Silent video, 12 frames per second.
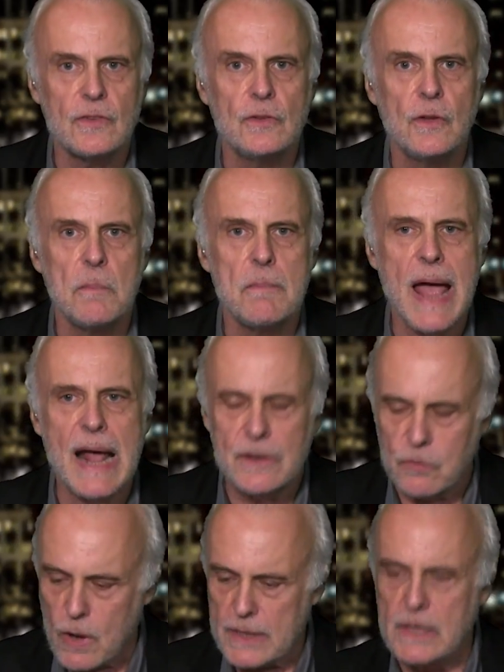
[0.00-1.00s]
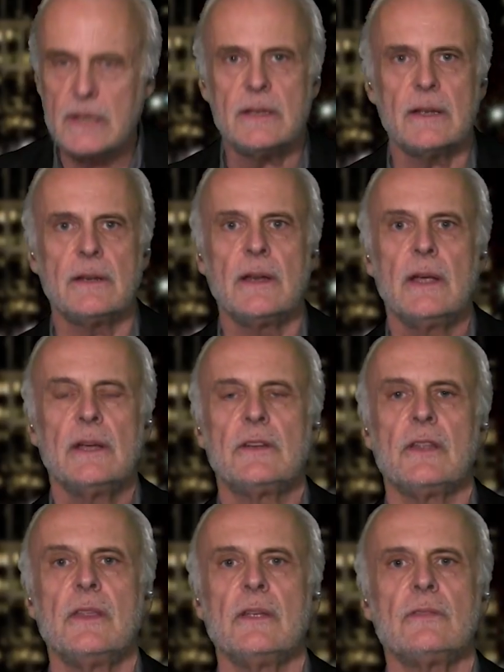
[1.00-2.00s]
no matter what he did
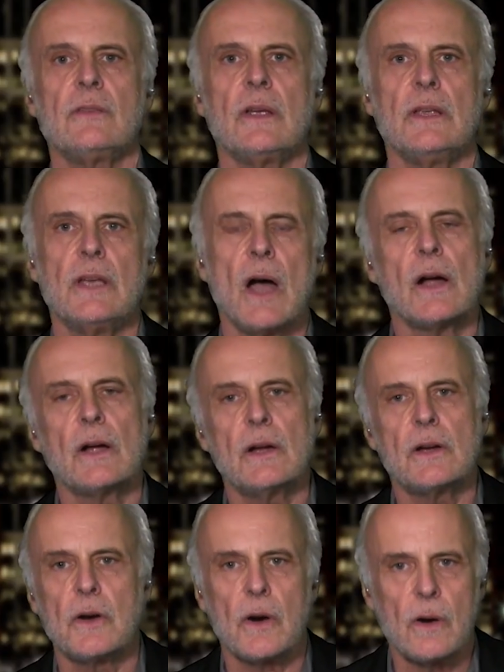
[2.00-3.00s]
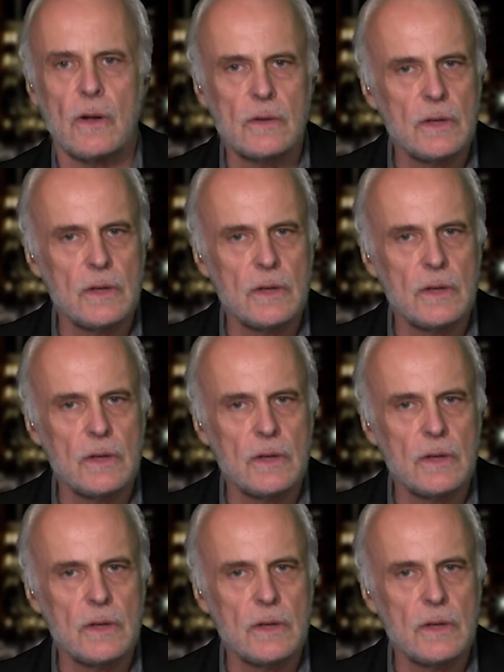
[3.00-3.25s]
to this young girl.